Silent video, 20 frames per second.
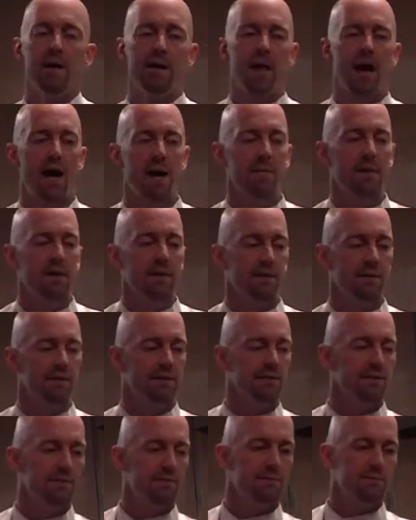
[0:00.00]
Now, I'm
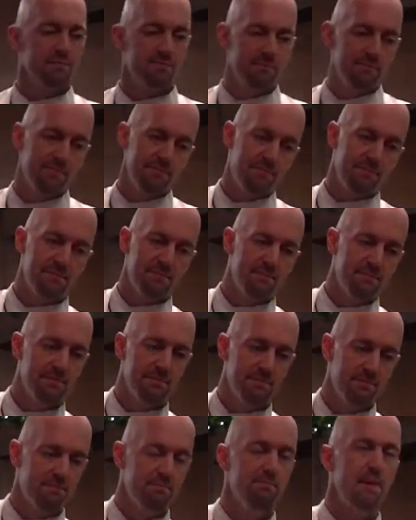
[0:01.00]
a,
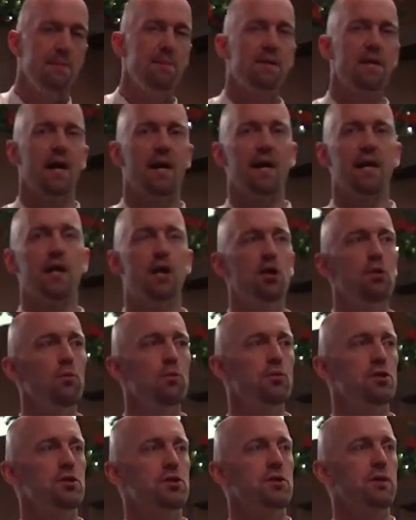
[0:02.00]
maybe not a
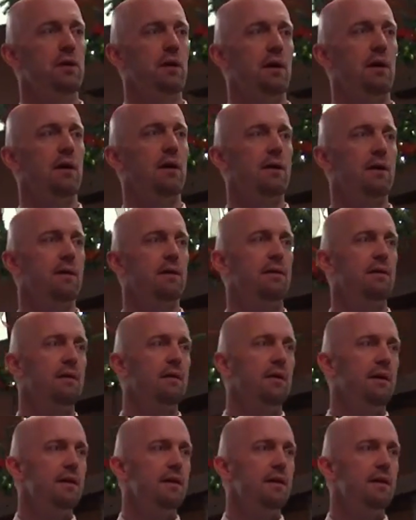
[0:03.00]
huge uh,